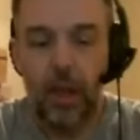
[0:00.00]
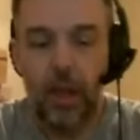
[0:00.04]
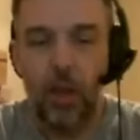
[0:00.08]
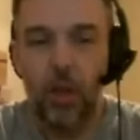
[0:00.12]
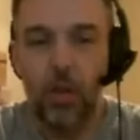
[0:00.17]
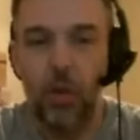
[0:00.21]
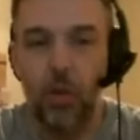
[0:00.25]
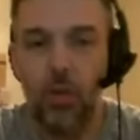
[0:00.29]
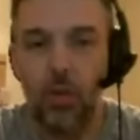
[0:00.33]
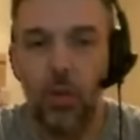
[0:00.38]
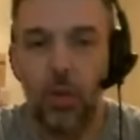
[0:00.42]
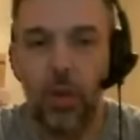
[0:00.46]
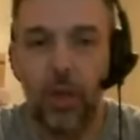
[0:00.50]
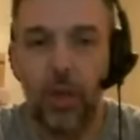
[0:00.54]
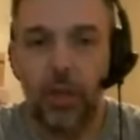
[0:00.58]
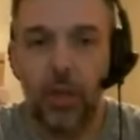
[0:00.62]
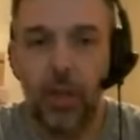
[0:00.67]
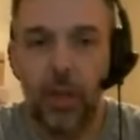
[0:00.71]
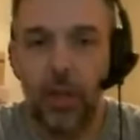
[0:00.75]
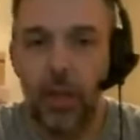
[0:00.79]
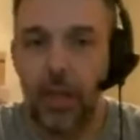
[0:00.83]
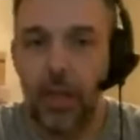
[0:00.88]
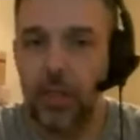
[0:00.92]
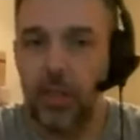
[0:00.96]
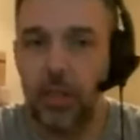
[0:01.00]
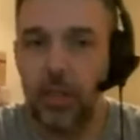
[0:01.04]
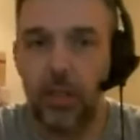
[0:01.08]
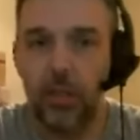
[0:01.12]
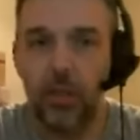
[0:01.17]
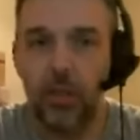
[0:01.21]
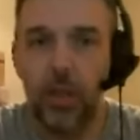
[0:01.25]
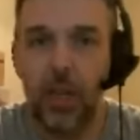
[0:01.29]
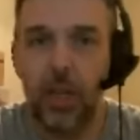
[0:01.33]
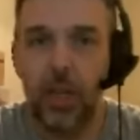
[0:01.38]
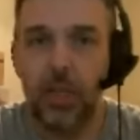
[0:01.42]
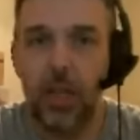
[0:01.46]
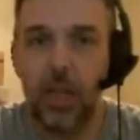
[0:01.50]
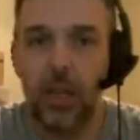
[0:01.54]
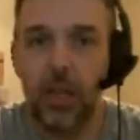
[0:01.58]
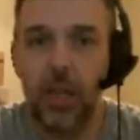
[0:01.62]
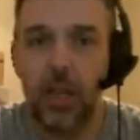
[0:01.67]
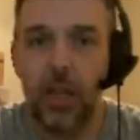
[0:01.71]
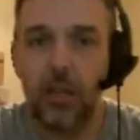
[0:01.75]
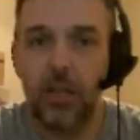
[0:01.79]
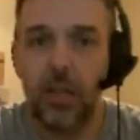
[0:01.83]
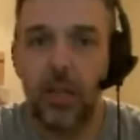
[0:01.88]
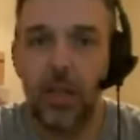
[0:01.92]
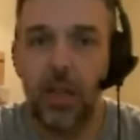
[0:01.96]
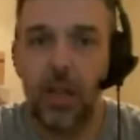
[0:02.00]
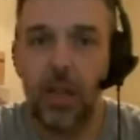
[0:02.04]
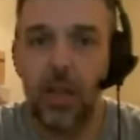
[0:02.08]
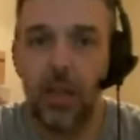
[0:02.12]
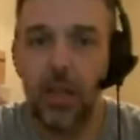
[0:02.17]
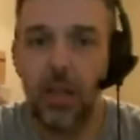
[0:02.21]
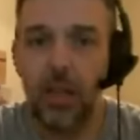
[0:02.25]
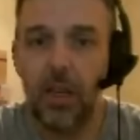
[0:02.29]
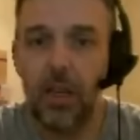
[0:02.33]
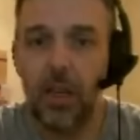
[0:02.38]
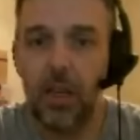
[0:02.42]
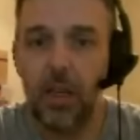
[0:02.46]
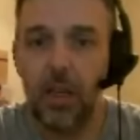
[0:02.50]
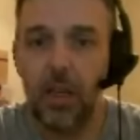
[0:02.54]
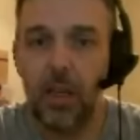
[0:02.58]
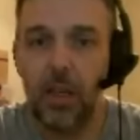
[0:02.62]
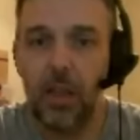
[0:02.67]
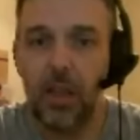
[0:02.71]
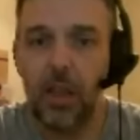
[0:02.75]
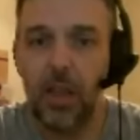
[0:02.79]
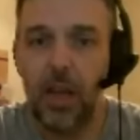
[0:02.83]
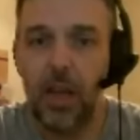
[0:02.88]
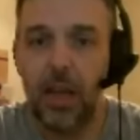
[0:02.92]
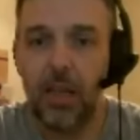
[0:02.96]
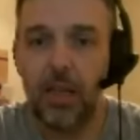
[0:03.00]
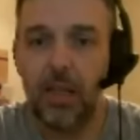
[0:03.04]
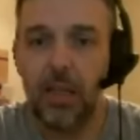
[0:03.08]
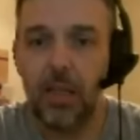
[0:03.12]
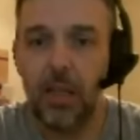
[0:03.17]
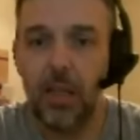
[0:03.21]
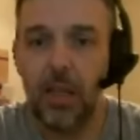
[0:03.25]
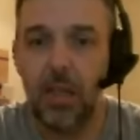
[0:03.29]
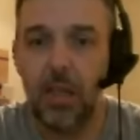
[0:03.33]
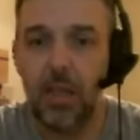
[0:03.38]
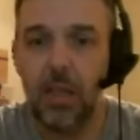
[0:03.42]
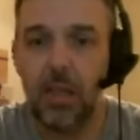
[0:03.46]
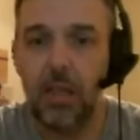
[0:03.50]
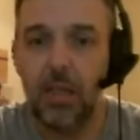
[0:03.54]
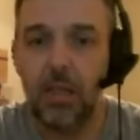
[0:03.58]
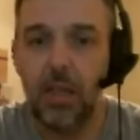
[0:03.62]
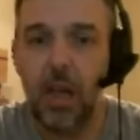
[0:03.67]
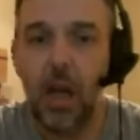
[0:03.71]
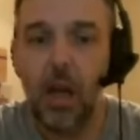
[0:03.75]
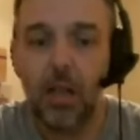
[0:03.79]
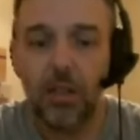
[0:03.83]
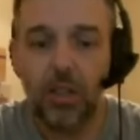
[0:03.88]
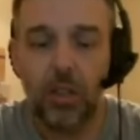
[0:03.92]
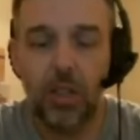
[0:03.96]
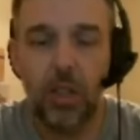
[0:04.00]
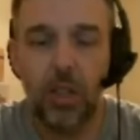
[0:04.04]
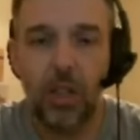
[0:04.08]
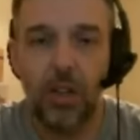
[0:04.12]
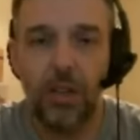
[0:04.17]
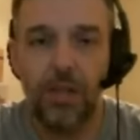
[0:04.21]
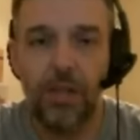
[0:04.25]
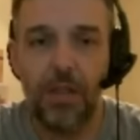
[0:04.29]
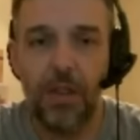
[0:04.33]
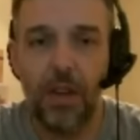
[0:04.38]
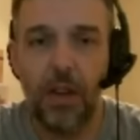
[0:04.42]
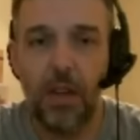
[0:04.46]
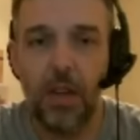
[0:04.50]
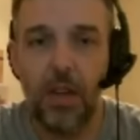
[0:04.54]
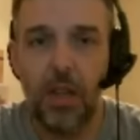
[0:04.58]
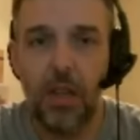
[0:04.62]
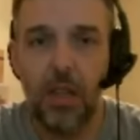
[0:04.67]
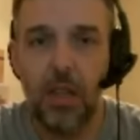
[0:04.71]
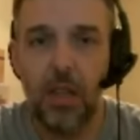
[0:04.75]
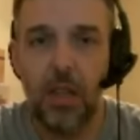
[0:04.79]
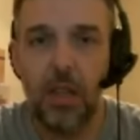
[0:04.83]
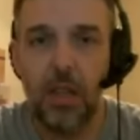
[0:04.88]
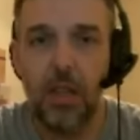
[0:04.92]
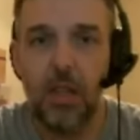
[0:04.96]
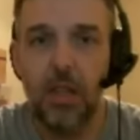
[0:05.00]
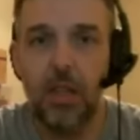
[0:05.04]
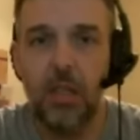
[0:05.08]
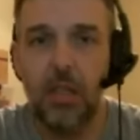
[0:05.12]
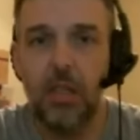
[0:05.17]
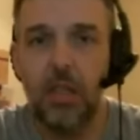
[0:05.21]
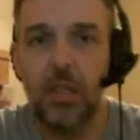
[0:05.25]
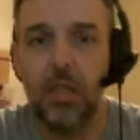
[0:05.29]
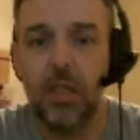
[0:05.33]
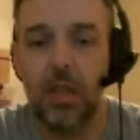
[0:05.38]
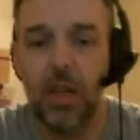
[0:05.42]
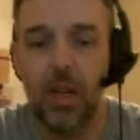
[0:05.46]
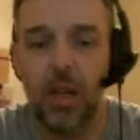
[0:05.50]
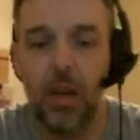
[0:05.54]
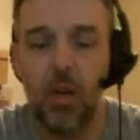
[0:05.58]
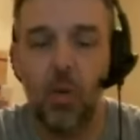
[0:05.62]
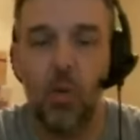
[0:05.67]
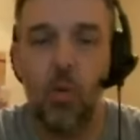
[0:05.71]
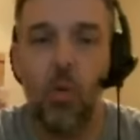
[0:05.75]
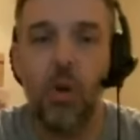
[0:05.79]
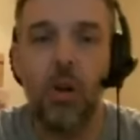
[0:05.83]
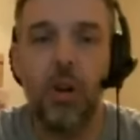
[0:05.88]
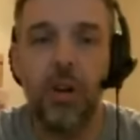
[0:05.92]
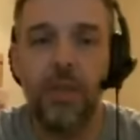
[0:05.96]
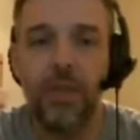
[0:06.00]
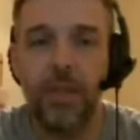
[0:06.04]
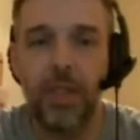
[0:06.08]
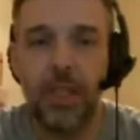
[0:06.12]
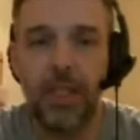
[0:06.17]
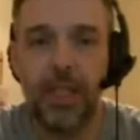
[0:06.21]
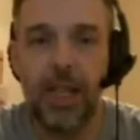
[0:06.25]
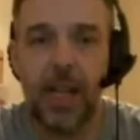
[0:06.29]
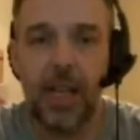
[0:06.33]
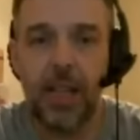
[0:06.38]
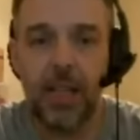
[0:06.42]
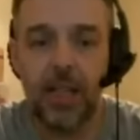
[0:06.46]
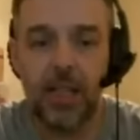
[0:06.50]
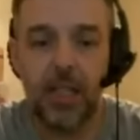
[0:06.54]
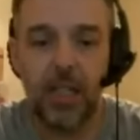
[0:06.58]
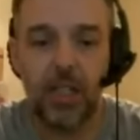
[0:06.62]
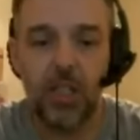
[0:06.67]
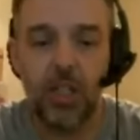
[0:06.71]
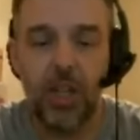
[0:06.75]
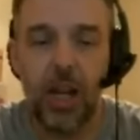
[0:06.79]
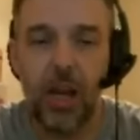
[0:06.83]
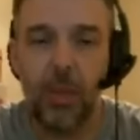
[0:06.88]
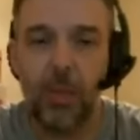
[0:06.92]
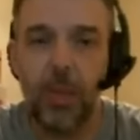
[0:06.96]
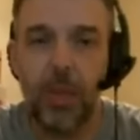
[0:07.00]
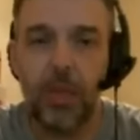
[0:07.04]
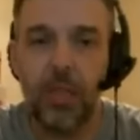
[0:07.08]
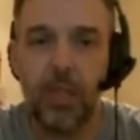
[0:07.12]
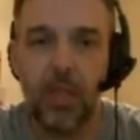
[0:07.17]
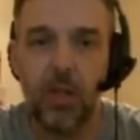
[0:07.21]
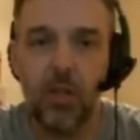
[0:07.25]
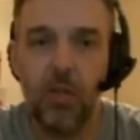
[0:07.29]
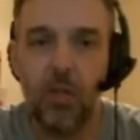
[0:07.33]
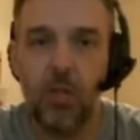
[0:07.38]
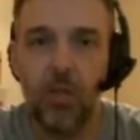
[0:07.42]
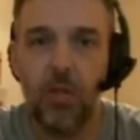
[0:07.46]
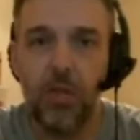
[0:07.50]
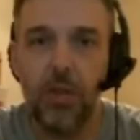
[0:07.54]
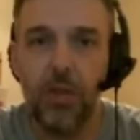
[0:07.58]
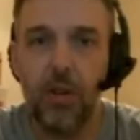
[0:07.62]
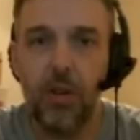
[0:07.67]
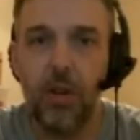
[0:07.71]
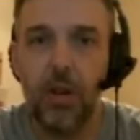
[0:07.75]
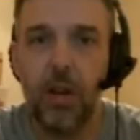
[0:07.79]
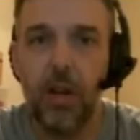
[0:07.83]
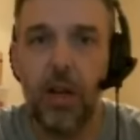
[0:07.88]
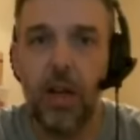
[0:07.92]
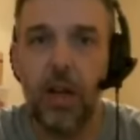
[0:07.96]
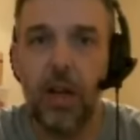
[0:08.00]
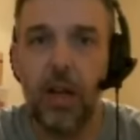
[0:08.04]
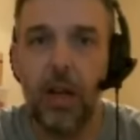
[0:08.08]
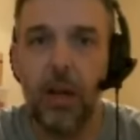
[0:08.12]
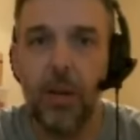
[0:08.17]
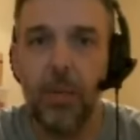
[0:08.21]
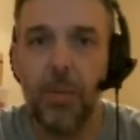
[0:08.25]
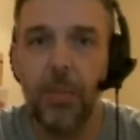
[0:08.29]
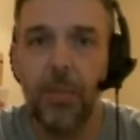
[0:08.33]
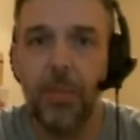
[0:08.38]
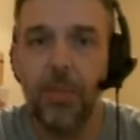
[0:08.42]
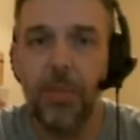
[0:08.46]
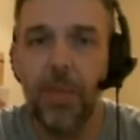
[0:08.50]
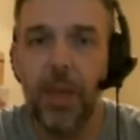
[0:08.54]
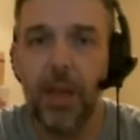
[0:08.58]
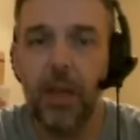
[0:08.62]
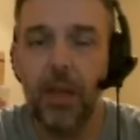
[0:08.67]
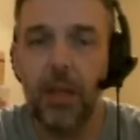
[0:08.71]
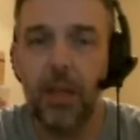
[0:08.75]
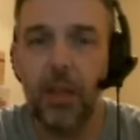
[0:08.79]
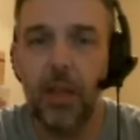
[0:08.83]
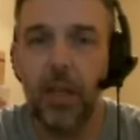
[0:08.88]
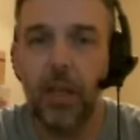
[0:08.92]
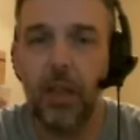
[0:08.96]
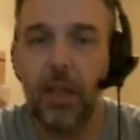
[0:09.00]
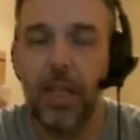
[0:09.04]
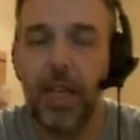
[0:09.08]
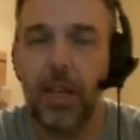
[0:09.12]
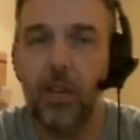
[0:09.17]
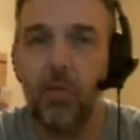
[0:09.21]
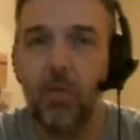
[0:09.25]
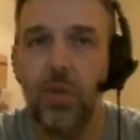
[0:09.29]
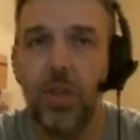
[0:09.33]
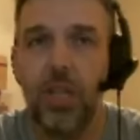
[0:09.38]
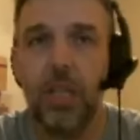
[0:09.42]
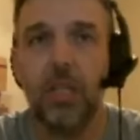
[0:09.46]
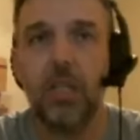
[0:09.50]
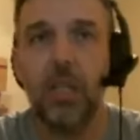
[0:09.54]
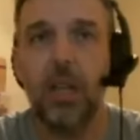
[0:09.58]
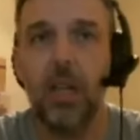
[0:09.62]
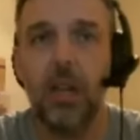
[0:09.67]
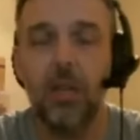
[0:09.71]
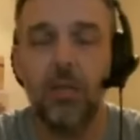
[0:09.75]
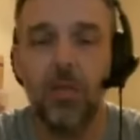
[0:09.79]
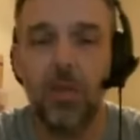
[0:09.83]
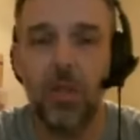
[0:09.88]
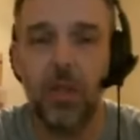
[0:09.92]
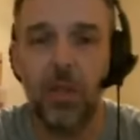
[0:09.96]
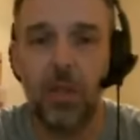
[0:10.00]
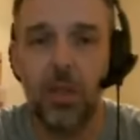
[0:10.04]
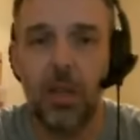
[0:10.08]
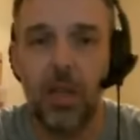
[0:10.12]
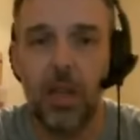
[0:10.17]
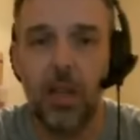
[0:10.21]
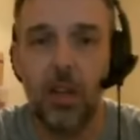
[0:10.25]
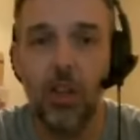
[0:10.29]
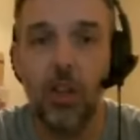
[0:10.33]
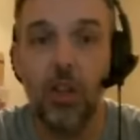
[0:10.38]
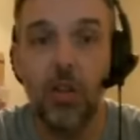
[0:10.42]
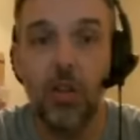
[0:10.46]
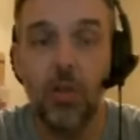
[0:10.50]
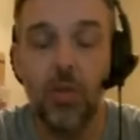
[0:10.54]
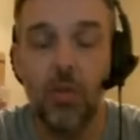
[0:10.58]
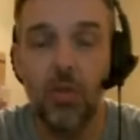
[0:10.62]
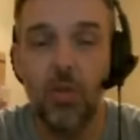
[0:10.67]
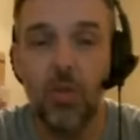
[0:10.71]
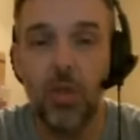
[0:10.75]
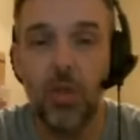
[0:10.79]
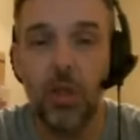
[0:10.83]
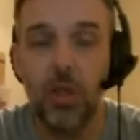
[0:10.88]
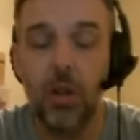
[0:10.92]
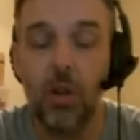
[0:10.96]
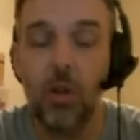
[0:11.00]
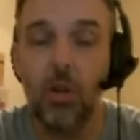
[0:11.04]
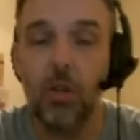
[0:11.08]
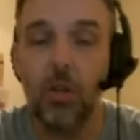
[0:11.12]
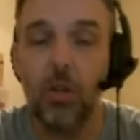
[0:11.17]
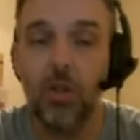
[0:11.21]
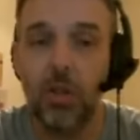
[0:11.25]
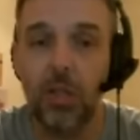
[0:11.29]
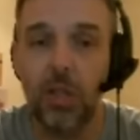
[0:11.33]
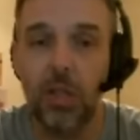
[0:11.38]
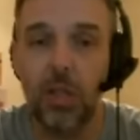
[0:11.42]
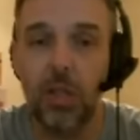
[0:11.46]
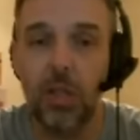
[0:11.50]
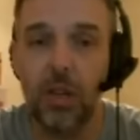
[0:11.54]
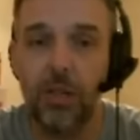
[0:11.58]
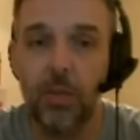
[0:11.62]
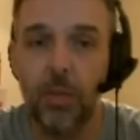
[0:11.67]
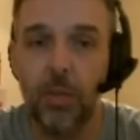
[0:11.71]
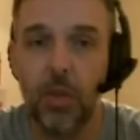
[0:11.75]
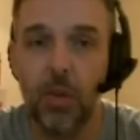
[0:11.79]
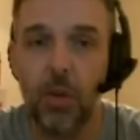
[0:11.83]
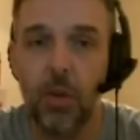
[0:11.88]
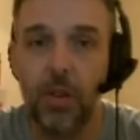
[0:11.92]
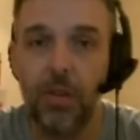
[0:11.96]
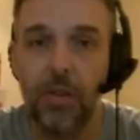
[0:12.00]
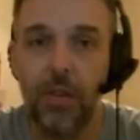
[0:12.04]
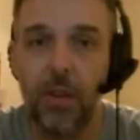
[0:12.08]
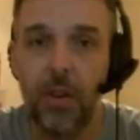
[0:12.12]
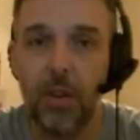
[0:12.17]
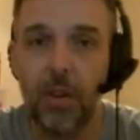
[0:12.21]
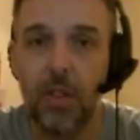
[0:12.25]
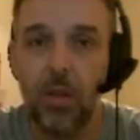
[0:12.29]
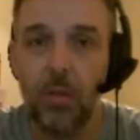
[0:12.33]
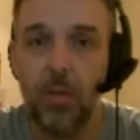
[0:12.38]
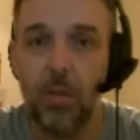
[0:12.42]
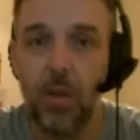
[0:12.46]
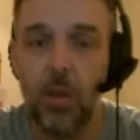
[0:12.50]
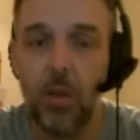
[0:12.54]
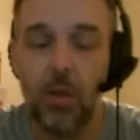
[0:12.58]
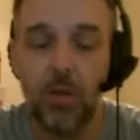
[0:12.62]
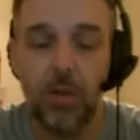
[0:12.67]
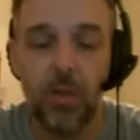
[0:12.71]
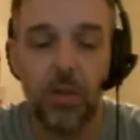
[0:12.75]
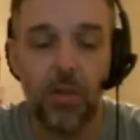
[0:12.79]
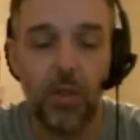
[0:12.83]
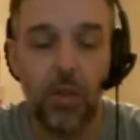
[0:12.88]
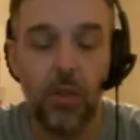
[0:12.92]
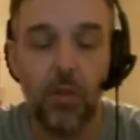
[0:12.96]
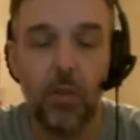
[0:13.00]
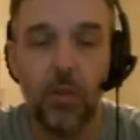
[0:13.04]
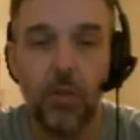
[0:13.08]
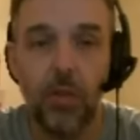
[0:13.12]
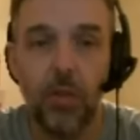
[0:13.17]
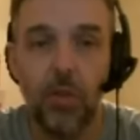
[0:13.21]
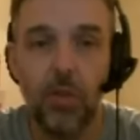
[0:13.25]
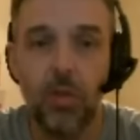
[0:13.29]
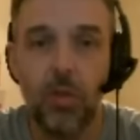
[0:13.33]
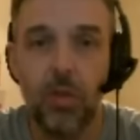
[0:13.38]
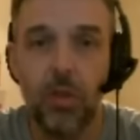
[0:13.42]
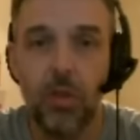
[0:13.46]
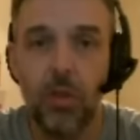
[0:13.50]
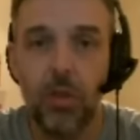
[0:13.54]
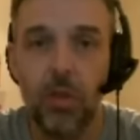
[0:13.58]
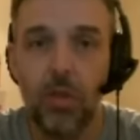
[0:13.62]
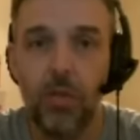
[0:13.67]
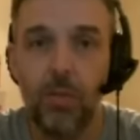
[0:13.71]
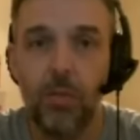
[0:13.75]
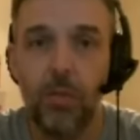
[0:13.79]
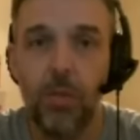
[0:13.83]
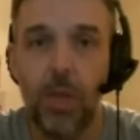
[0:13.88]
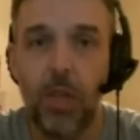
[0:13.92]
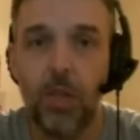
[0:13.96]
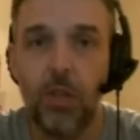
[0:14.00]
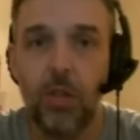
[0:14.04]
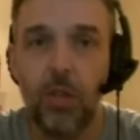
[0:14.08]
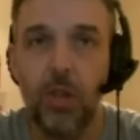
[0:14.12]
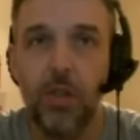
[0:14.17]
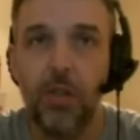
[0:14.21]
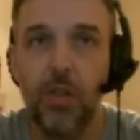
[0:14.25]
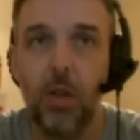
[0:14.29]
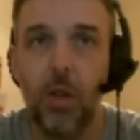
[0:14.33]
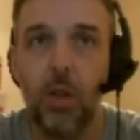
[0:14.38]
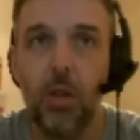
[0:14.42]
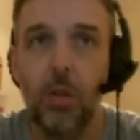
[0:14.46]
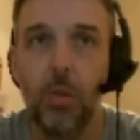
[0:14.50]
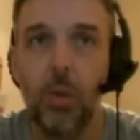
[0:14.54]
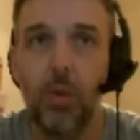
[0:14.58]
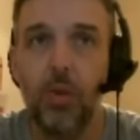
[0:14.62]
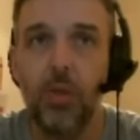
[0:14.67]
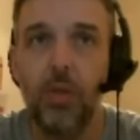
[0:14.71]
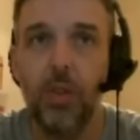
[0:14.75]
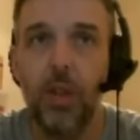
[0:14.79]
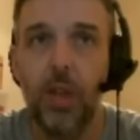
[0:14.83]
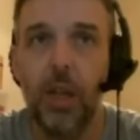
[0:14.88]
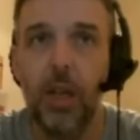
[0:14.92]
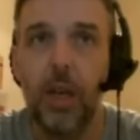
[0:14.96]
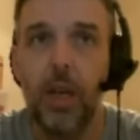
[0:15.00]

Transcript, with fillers: Cool, unless you guys get nails, then I think that is us. You can find these uh, wonderfully talented chappies and all their um, uh, Lego discounts and uh, news and all sorts of stuff from Toy Fair. Some lots of cool news, so make sure you follow them both.